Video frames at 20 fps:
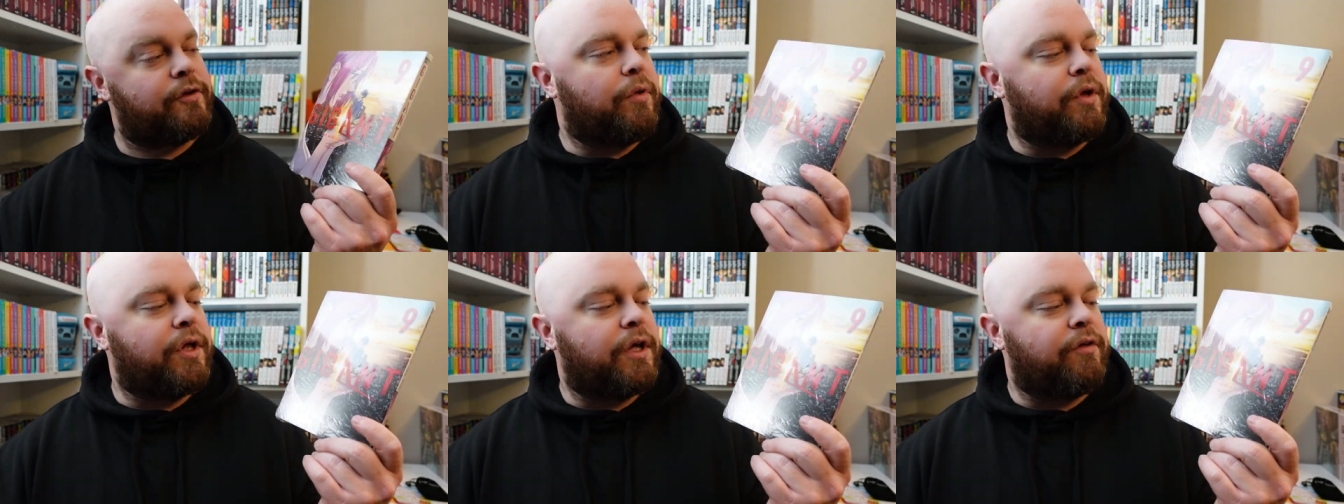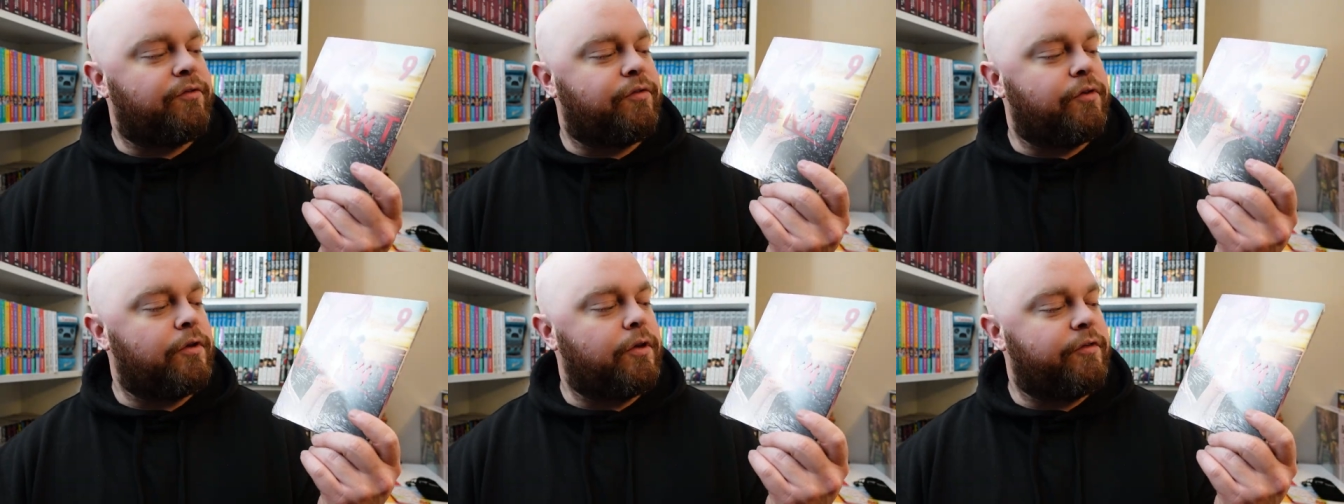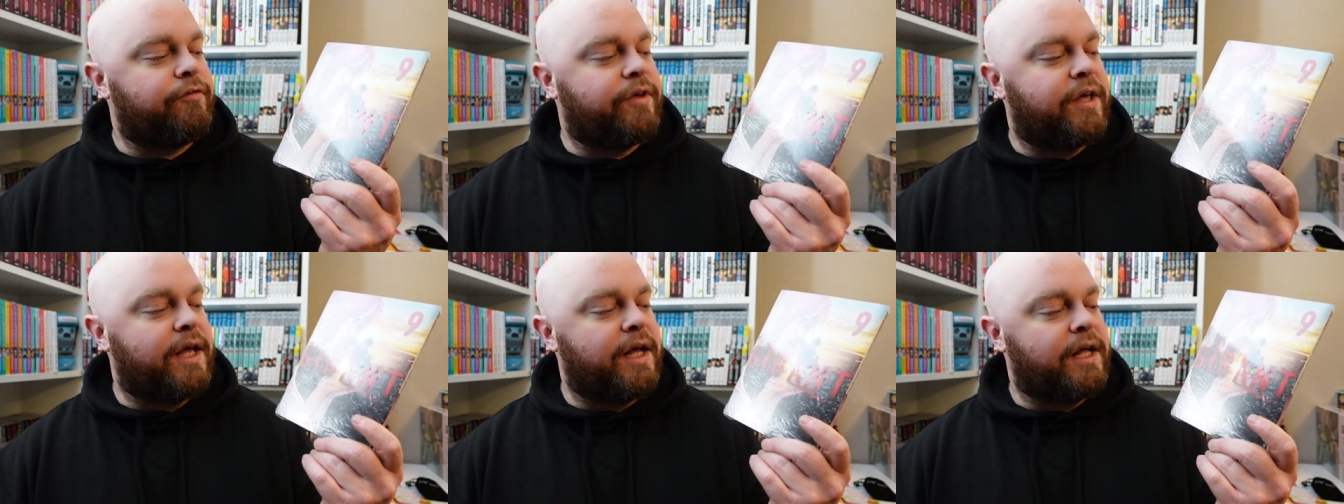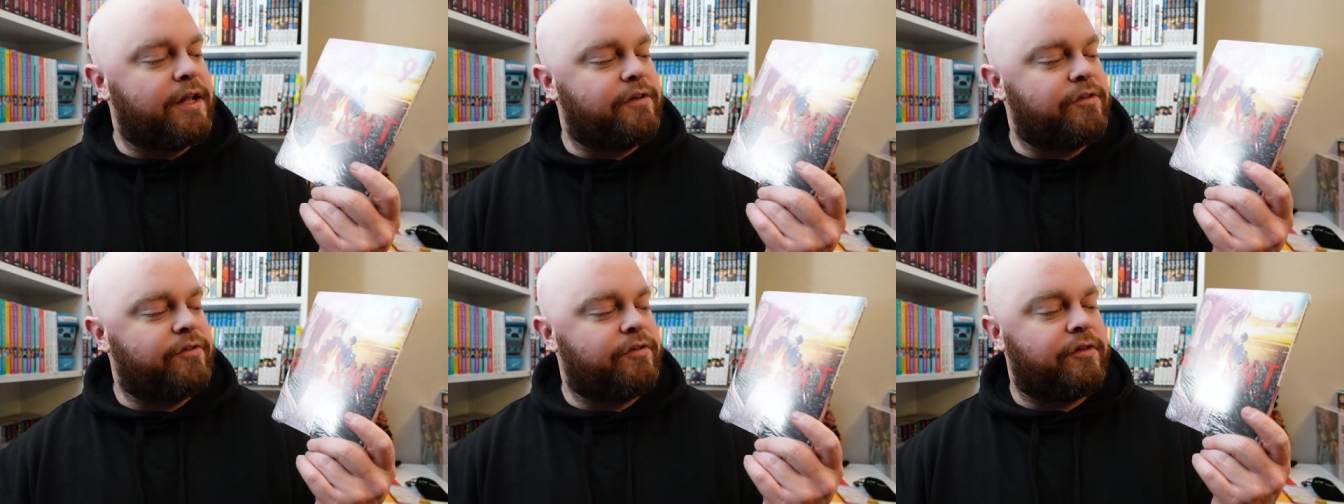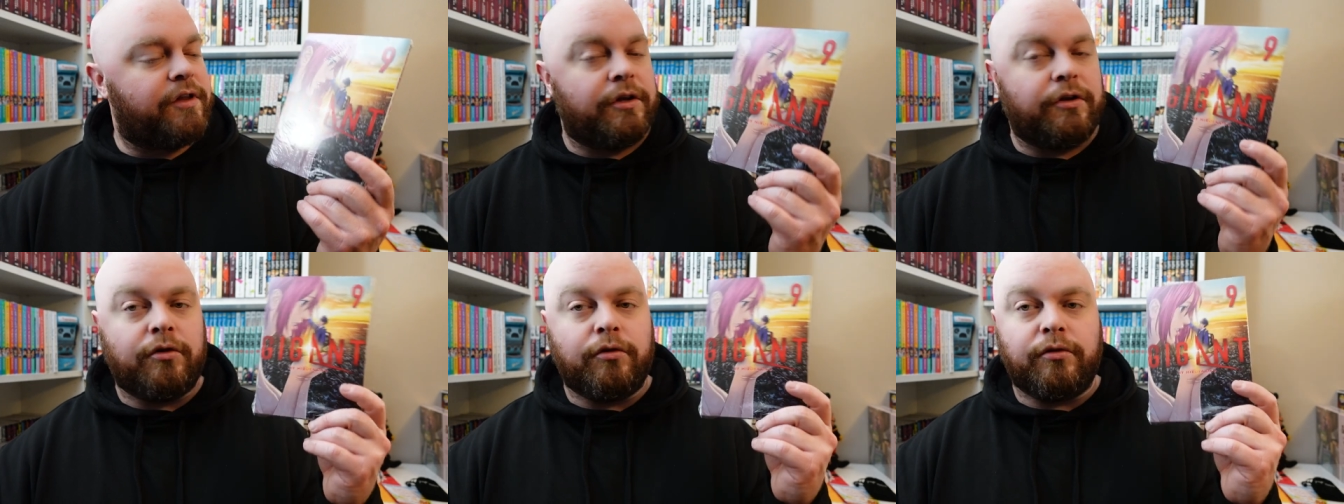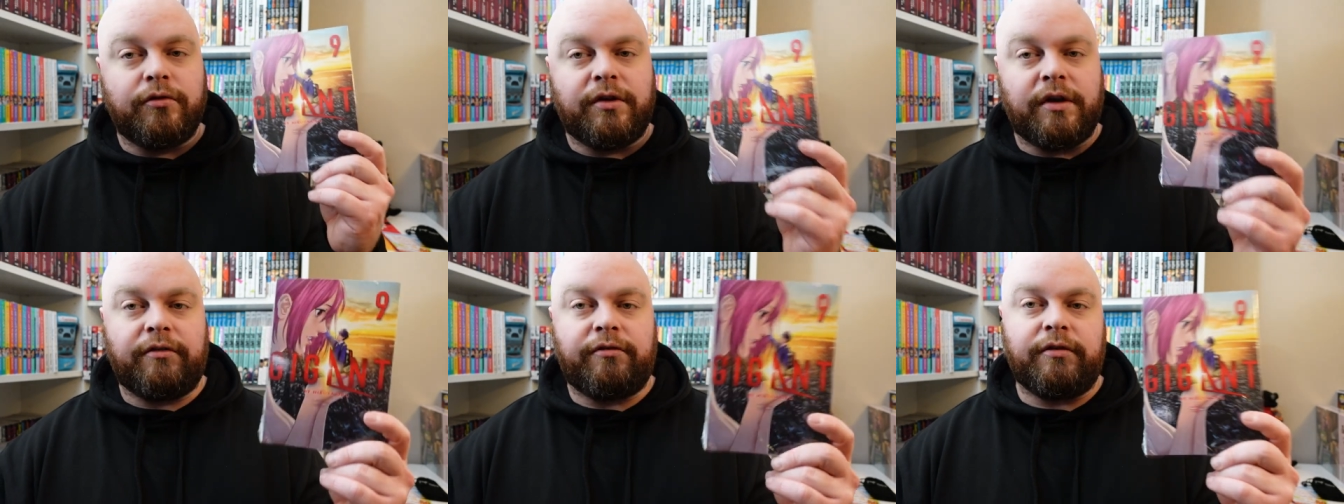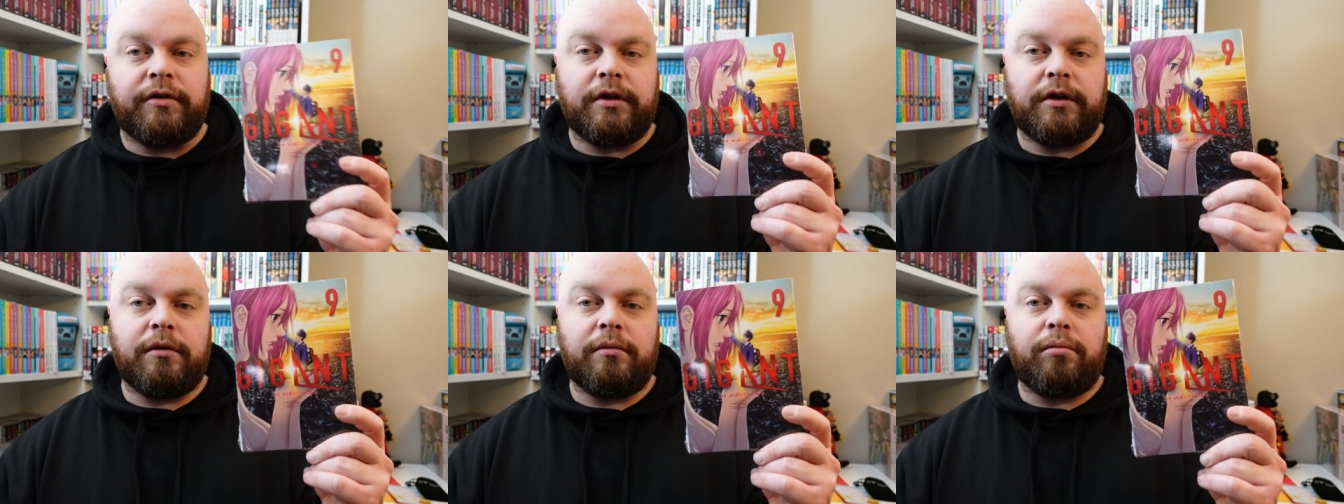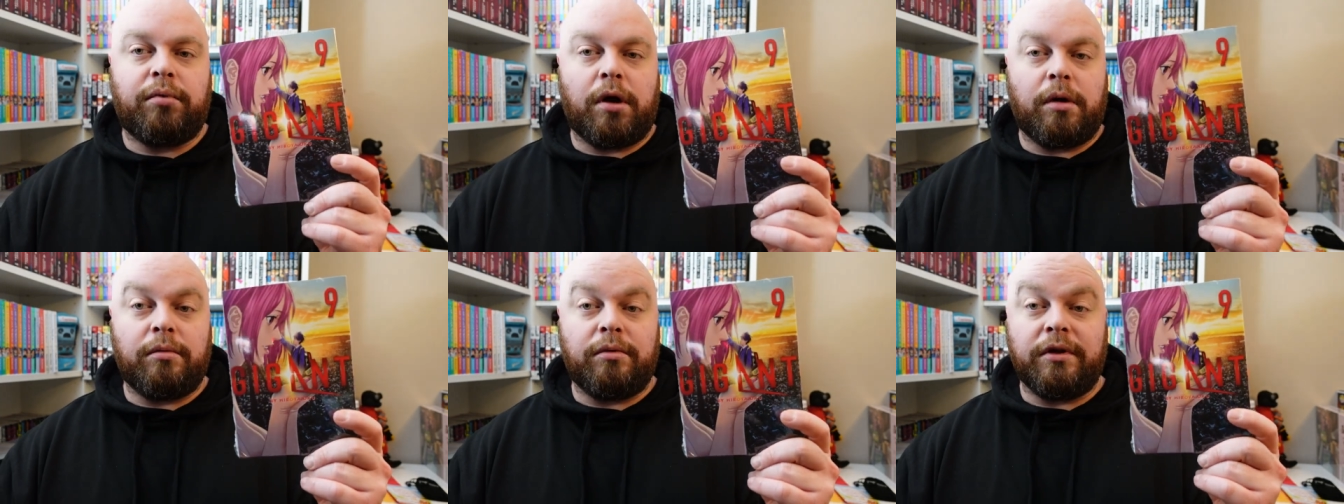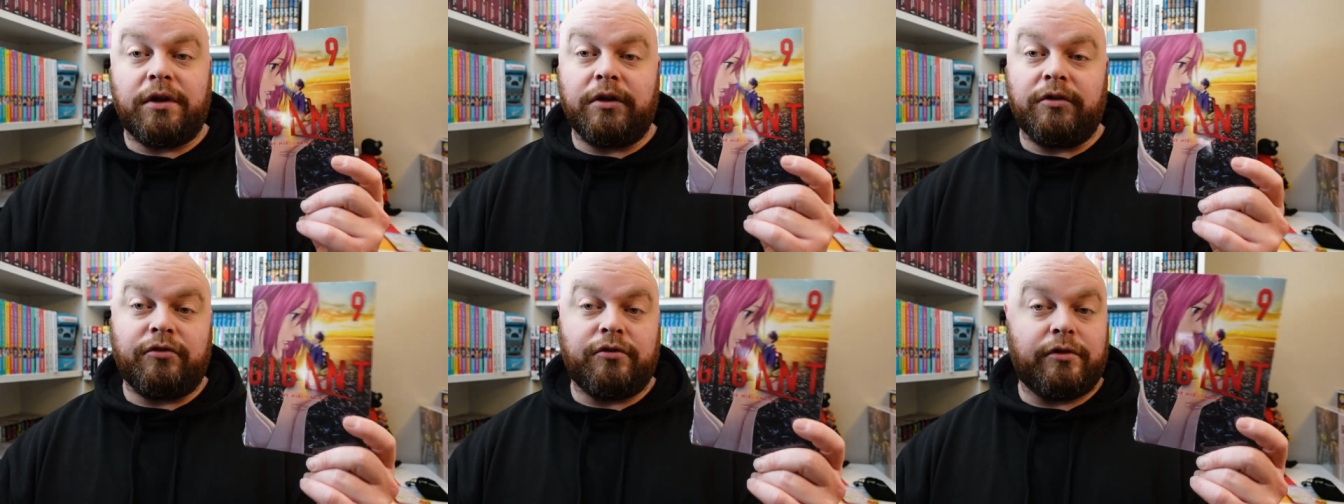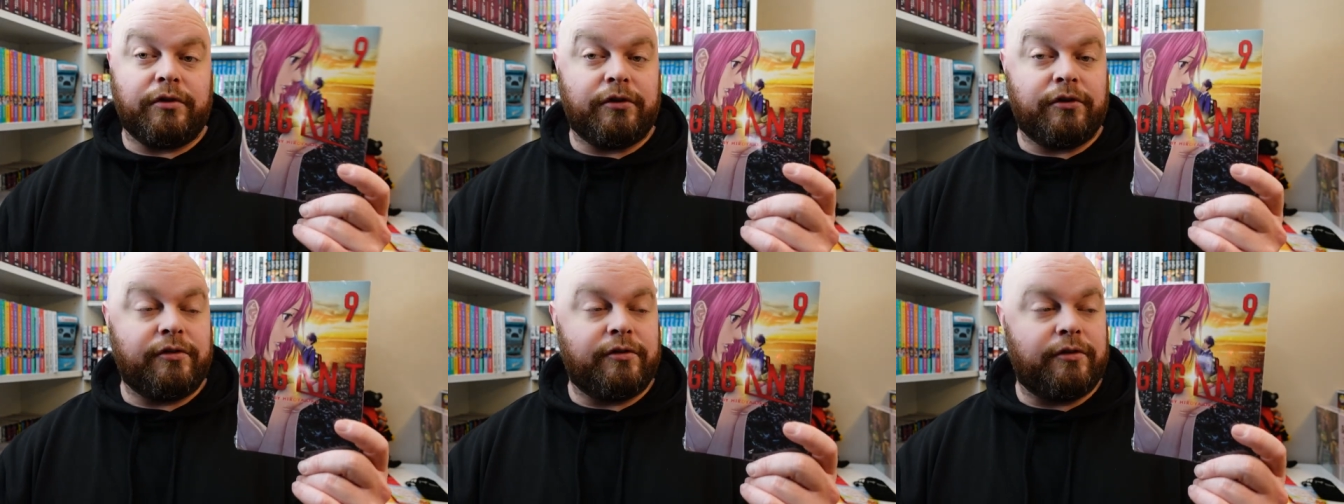But yeah, if you love Gantz, then you'll definitely probably enjoy this